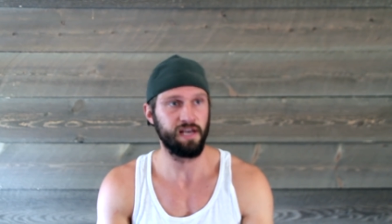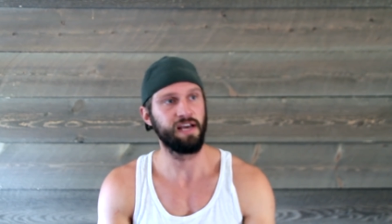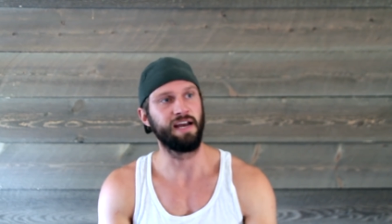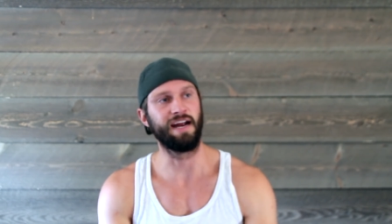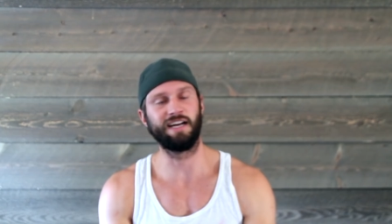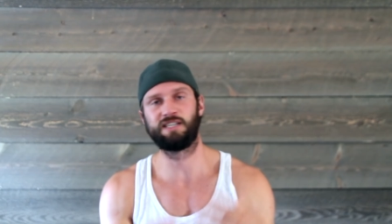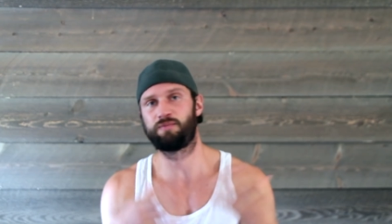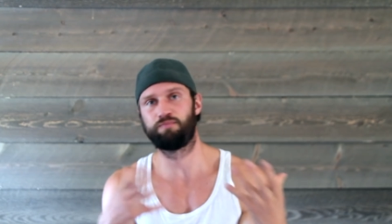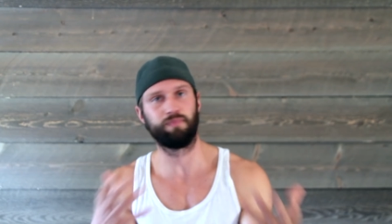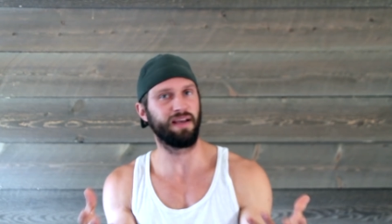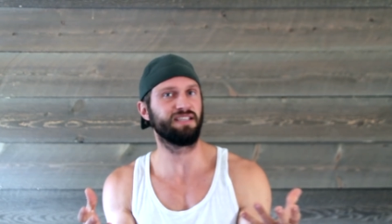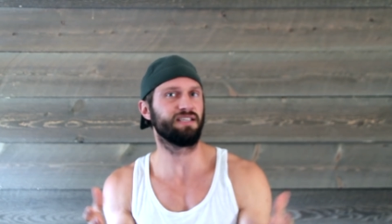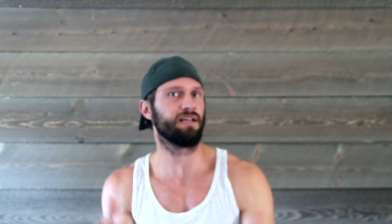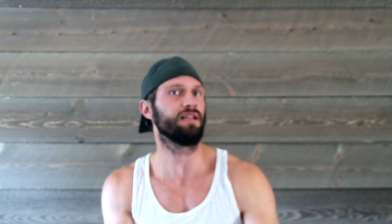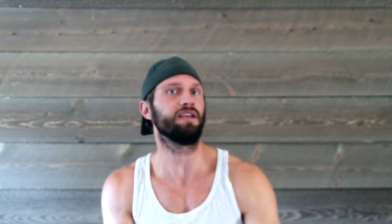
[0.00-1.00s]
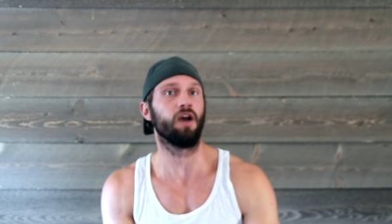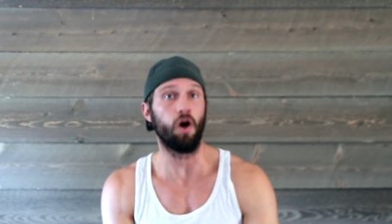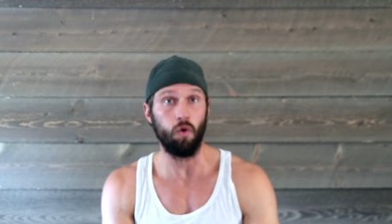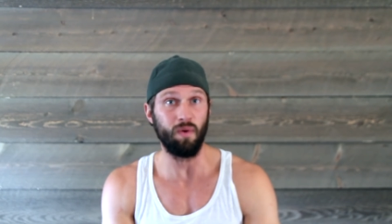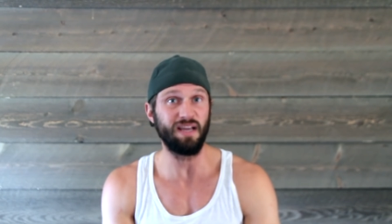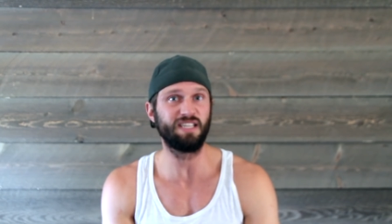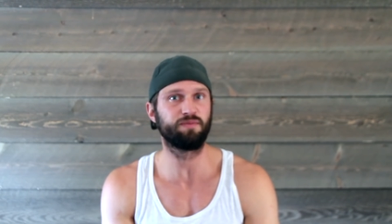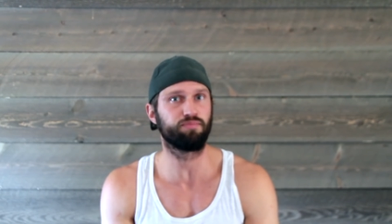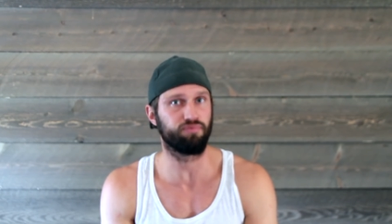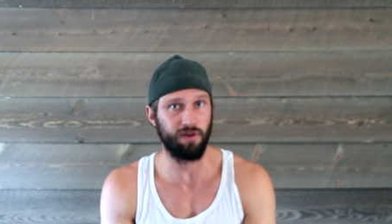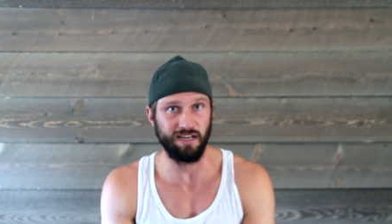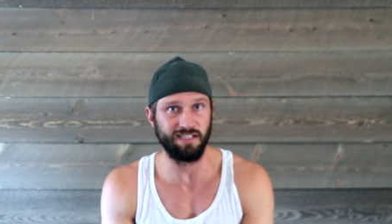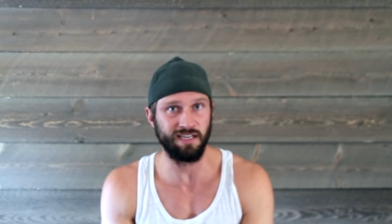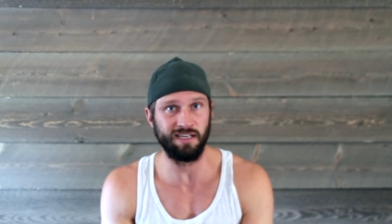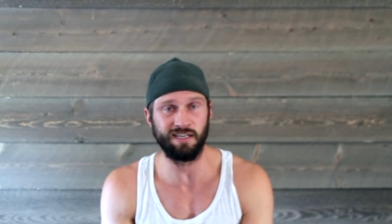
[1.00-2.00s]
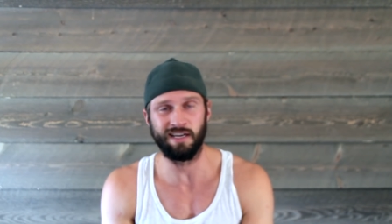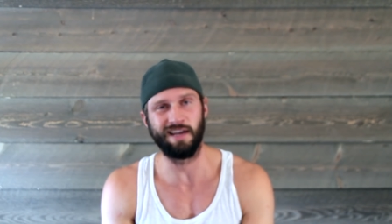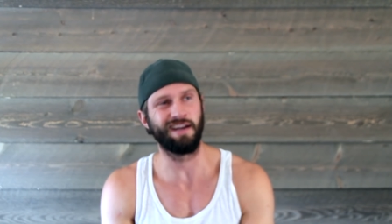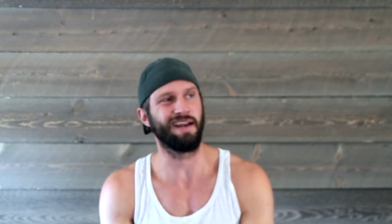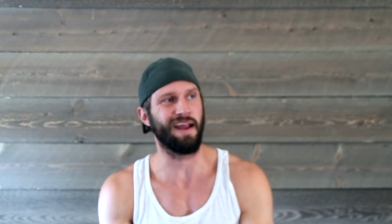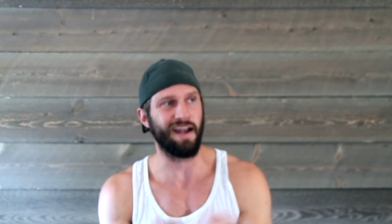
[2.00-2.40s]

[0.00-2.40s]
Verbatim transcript: It's basically always present in